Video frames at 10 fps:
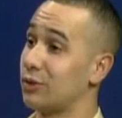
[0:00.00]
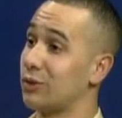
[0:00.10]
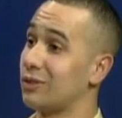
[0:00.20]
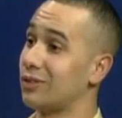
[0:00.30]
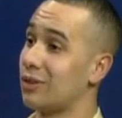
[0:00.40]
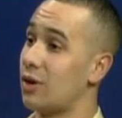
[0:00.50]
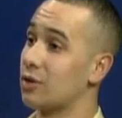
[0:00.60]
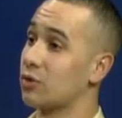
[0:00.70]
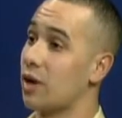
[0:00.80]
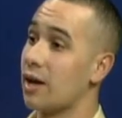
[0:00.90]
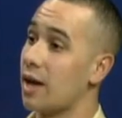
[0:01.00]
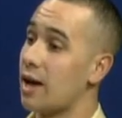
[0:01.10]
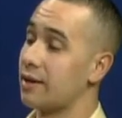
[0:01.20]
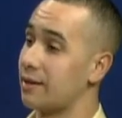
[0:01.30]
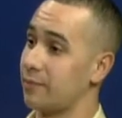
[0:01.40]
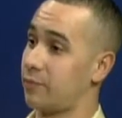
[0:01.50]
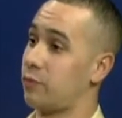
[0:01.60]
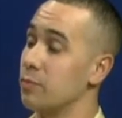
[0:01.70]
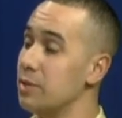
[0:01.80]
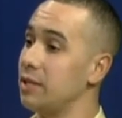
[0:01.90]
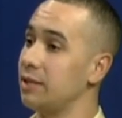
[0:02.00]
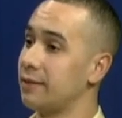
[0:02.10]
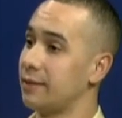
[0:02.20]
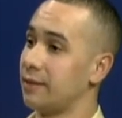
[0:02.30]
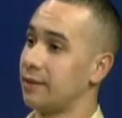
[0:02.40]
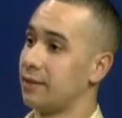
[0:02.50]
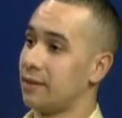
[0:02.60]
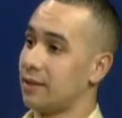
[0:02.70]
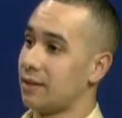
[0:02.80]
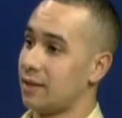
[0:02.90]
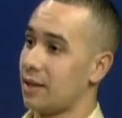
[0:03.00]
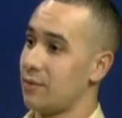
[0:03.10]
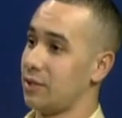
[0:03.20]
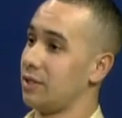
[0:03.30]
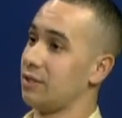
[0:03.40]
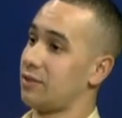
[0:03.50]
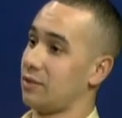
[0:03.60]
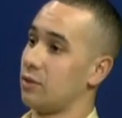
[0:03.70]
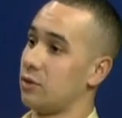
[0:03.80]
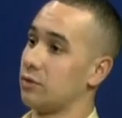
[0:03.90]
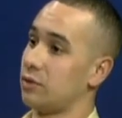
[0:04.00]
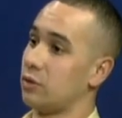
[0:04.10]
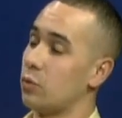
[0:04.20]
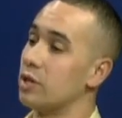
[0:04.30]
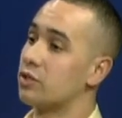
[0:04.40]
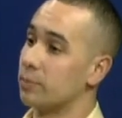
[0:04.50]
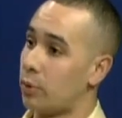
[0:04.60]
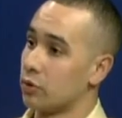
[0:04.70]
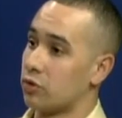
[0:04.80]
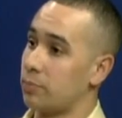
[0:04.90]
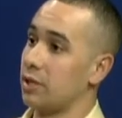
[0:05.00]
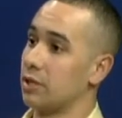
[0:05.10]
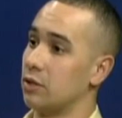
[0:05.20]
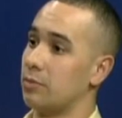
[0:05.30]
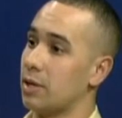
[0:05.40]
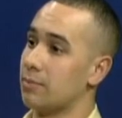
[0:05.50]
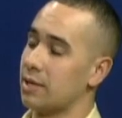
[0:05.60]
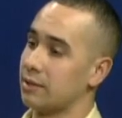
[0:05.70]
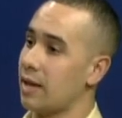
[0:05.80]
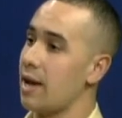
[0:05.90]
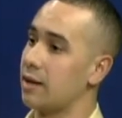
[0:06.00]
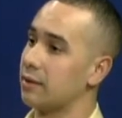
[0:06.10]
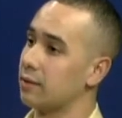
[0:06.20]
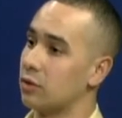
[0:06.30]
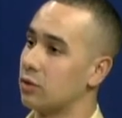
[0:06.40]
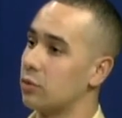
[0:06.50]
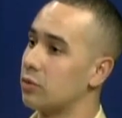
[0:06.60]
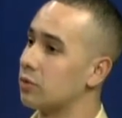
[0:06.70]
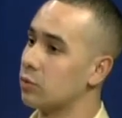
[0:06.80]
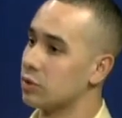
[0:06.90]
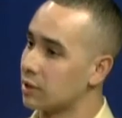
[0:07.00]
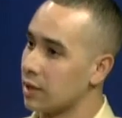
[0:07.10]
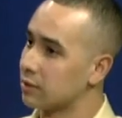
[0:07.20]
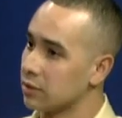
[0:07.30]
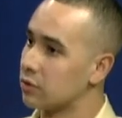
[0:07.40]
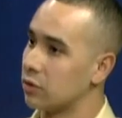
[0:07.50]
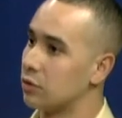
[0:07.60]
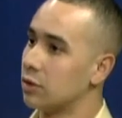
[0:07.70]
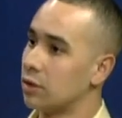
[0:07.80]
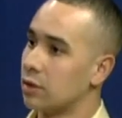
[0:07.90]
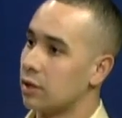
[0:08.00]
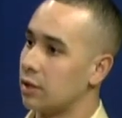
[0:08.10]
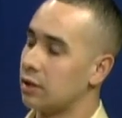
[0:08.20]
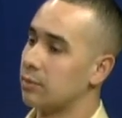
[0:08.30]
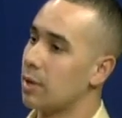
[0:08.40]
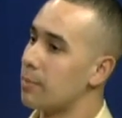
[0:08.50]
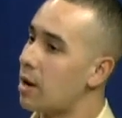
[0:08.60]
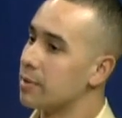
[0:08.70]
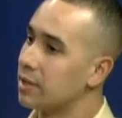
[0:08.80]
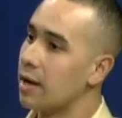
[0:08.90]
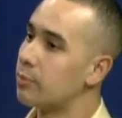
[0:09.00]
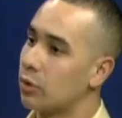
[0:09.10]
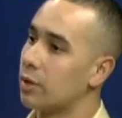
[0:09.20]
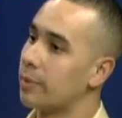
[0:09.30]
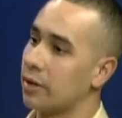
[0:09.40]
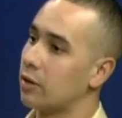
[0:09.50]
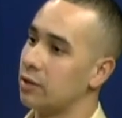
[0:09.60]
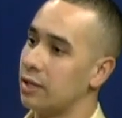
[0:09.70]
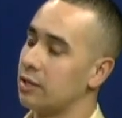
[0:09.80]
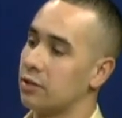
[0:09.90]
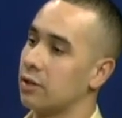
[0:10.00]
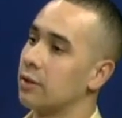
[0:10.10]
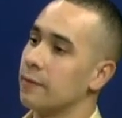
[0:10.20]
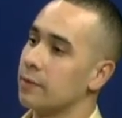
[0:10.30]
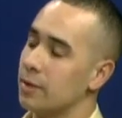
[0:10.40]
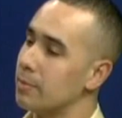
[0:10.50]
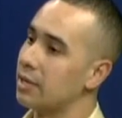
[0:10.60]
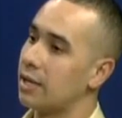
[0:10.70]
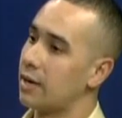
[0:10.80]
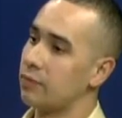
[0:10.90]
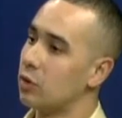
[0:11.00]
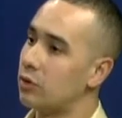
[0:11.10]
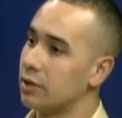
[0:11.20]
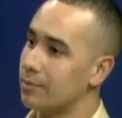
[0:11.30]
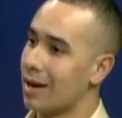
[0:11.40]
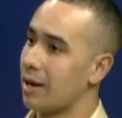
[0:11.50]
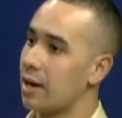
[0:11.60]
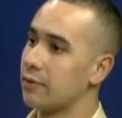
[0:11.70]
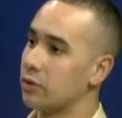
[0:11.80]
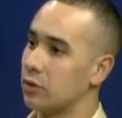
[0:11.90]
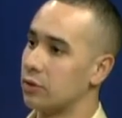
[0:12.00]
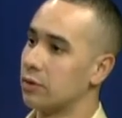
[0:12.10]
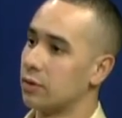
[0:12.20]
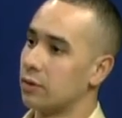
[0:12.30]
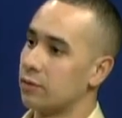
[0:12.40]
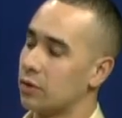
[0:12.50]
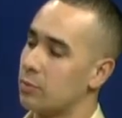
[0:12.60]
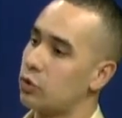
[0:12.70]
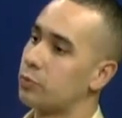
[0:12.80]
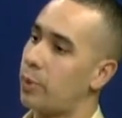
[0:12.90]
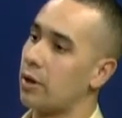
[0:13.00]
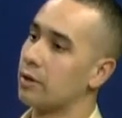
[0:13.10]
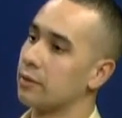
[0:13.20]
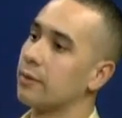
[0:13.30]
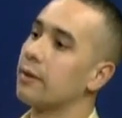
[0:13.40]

know. Also, I, I, for me, everything is, you know, the way it's supposed to be. You know, my, my dad, you know, was like this, you know, yeah. and my mom and dad broke up at an early age. The, the men that I've known in my life, you know, for the most part,